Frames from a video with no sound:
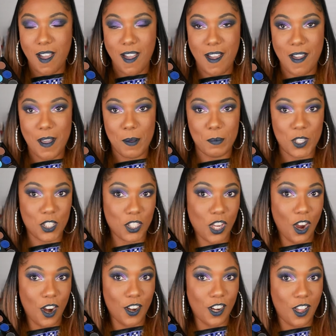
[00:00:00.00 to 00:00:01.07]
um, the
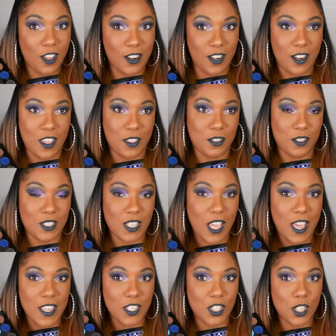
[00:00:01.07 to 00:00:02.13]
Tarte on another
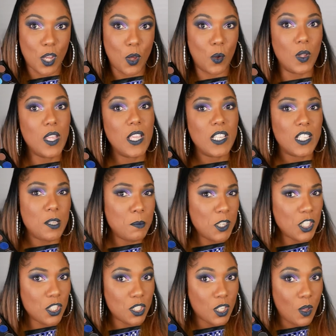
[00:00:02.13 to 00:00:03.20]
side so let me
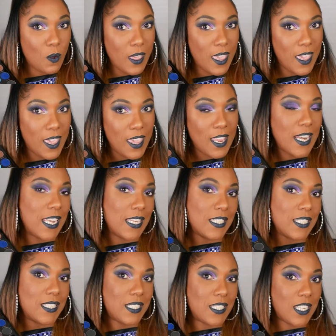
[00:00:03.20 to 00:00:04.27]
just go ahead and
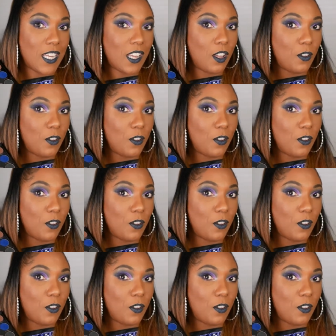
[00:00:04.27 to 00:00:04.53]
stick